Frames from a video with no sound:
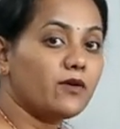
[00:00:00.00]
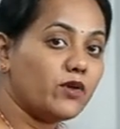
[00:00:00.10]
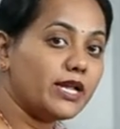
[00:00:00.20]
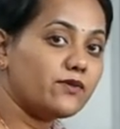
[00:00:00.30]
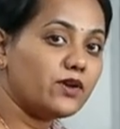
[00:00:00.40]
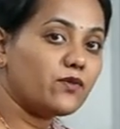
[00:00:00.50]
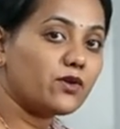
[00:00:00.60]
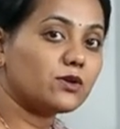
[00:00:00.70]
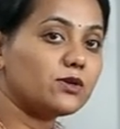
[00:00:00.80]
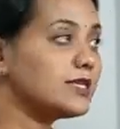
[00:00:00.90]
Wherever
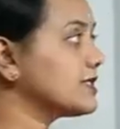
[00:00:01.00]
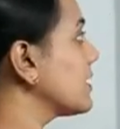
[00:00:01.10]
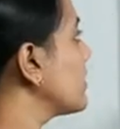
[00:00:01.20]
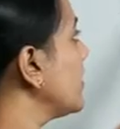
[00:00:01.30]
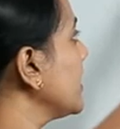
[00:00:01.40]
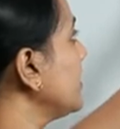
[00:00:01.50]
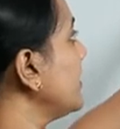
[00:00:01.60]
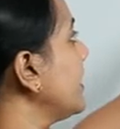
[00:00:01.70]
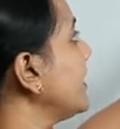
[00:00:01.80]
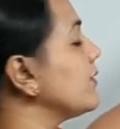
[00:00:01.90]
fructose is required,
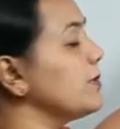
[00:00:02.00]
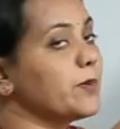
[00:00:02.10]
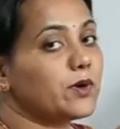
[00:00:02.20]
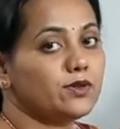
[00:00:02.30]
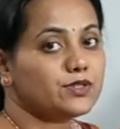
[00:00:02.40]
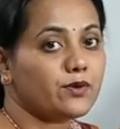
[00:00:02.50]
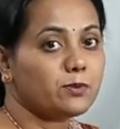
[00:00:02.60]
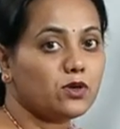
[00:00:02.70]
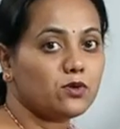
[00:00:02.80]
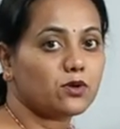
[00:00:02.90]
it will be produced
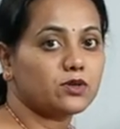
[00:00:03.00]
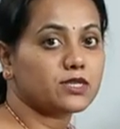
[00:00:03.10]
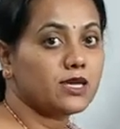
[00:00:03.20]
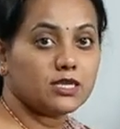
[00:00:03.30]
from glucose.